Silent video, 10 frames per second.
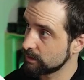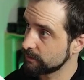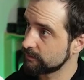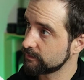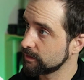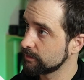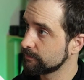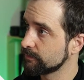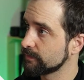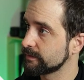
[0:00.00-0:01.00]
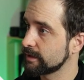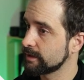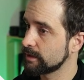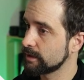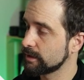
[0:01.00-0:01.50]
Let's see.
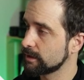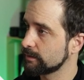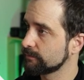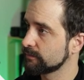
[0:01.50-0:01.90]
Ta-da!